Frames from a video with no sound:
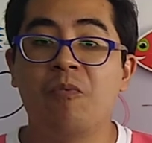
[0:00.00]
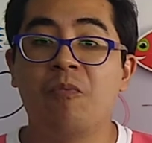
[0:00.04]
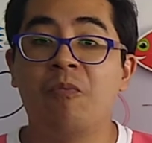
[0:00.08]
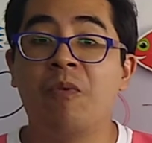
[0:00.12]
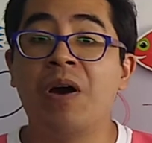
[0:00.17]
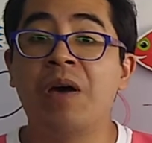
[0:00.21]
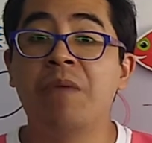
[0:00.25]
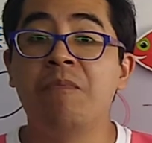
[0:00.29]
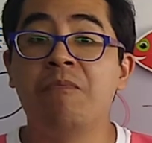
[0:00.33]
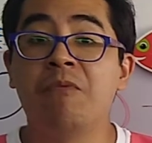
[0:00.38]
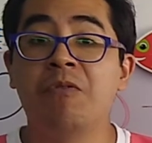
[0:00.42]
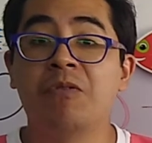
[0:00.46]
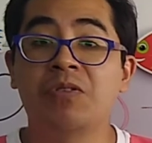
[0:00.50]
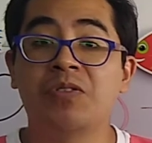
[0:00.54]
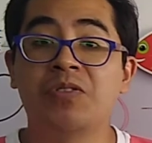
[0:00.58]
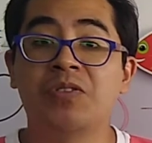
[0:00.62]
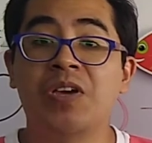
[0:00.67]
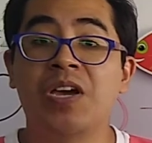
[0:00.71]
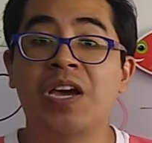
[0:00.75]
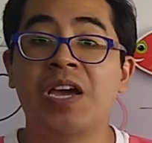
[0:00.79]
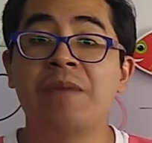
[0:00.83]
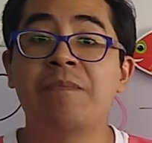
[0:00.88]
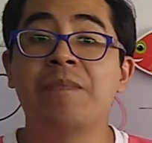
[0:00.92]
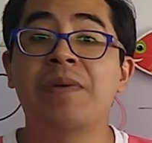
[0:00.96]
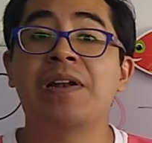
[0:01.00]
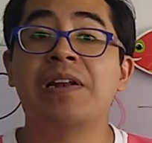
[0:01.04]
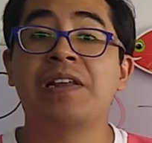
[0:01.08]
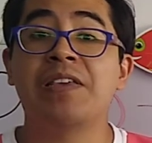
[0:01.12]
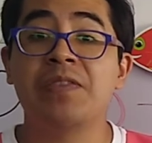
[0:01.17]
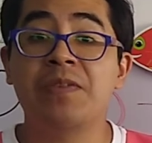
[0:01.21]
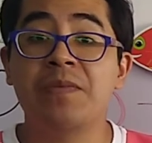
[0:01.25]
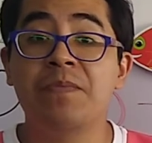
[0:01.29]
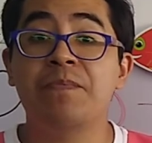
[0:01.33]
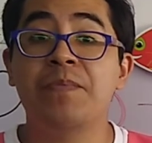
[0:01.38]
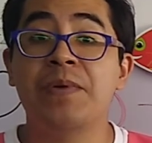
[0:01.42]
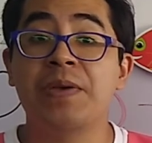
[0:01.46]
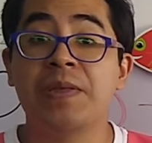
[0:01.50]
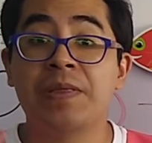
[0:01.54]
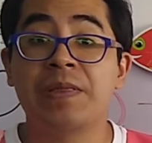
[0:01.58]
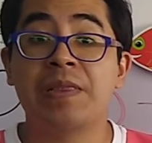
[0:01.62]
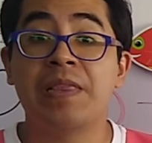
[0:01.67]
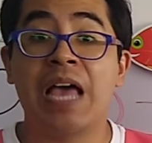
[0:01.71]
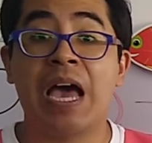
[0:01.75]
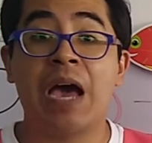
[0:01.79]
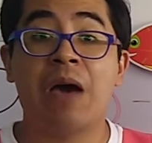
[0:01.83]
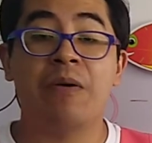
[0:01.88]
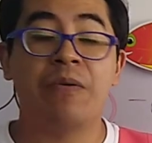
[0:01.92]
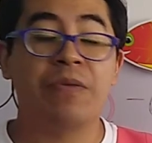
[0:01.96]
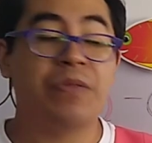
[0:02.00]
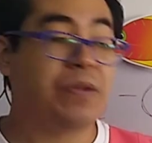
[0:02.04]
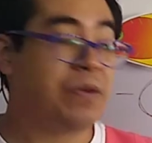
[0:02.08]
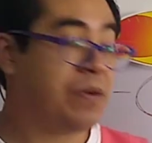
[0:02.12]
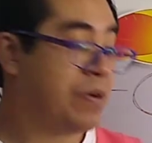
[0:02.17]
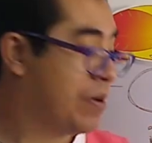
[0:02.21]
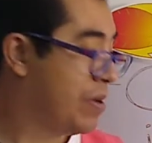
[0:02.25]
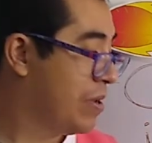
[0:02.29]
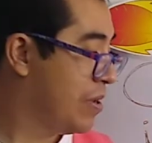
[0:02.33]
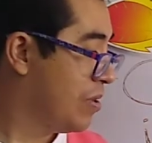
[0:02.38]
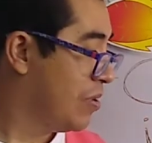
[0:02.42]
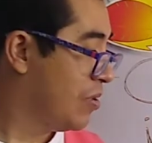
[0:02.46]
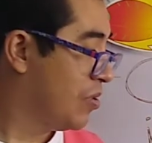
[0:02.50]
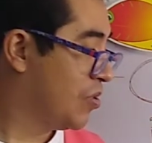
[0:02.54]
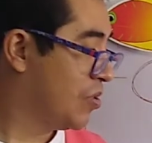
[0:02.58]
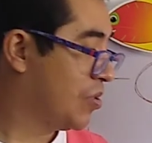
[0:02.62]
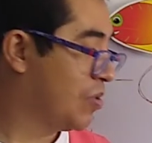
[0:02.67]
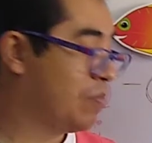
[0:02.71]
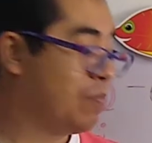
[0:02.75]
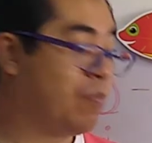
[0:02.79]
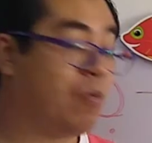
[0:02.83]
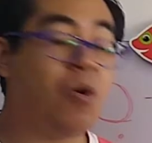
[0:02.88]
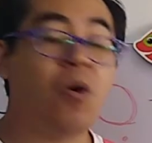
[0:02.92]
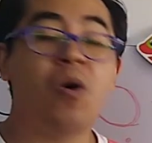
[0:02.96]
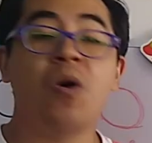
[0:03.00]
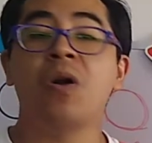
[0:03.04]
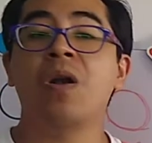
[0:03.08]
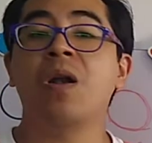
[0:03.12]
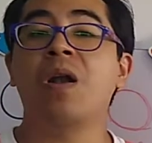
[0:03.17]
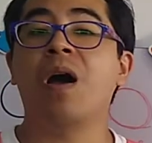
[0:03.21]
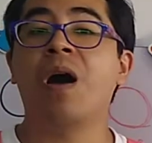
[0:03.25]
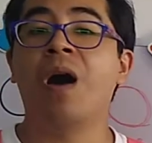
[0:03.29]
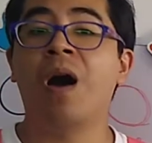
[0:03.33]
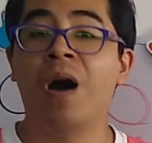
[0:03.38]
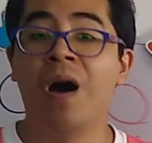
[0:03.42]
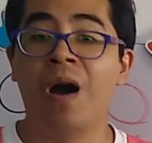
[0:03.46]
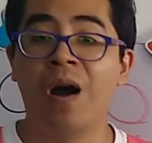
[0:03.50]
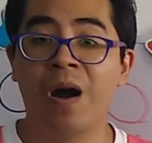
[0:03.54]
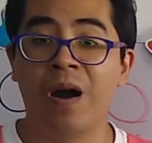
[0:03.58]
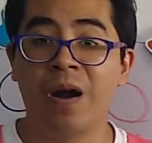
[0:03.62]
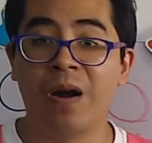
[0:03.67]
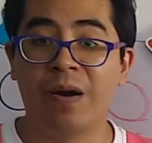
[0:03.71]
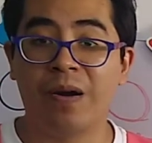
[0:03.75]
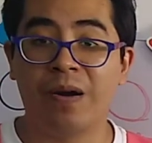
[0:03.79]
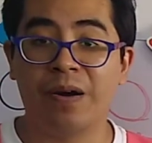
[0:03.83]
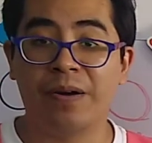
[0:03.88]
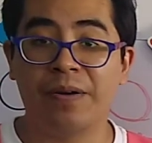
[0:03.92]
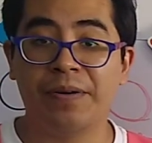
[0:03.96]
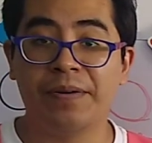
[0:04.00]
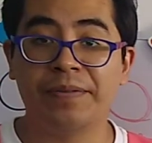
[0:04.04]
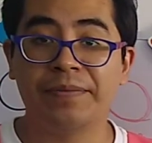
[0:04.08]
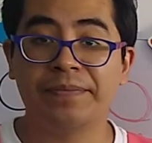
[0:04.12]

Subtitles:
One more time, a little bit louder. Small R,